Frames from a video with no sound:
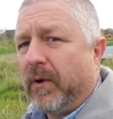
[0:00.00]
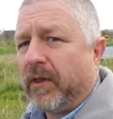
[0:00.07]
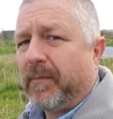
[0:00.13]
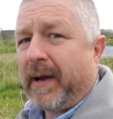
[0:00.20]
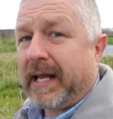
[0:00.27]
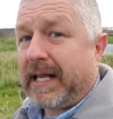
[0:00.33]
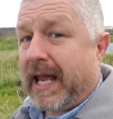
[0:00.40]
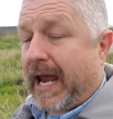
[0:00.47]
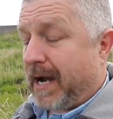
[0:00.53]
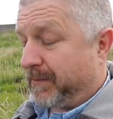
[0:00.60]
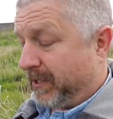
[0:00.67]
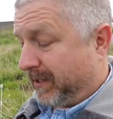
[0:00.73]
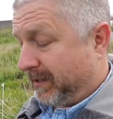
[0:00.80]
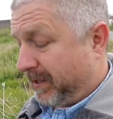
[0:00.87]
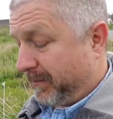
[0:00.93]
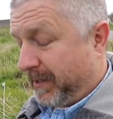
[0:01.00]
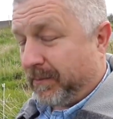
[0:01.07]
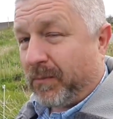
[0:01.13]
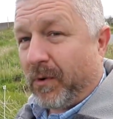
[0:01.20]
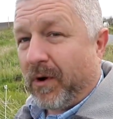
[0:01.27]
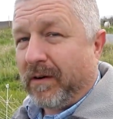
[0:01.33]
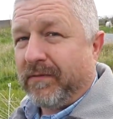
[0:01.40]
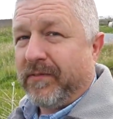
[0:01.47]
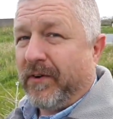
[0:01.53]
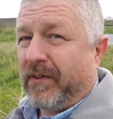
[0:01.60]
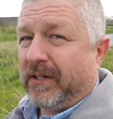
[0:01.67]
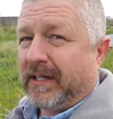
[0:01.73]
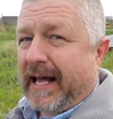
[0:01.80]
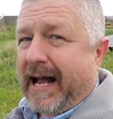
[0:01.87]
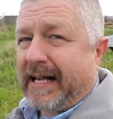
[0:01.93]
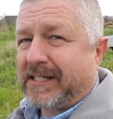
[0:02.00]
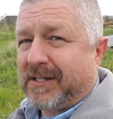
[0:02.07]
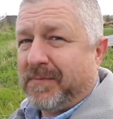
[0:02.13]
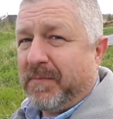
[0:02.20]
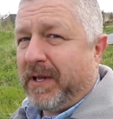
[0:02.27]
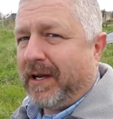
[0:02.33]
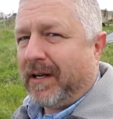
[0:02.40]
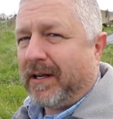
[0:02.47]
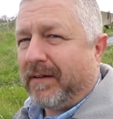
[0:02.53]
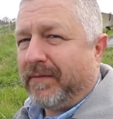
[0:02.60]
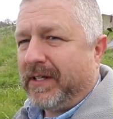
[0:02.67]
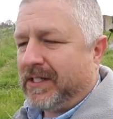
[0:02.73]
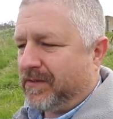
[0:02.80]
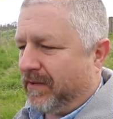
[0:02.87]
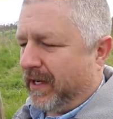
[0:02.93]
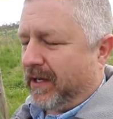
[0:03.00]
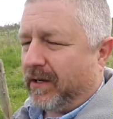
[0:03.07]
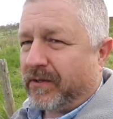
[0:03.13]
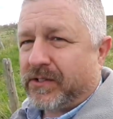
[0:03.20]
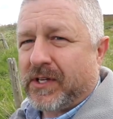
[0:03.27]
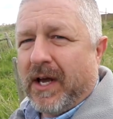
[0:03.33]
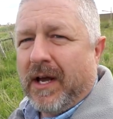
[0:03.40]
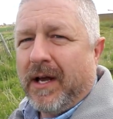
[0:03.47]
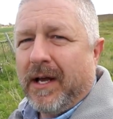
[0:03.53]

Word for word: with my camera a little bit more for the last minute of these videos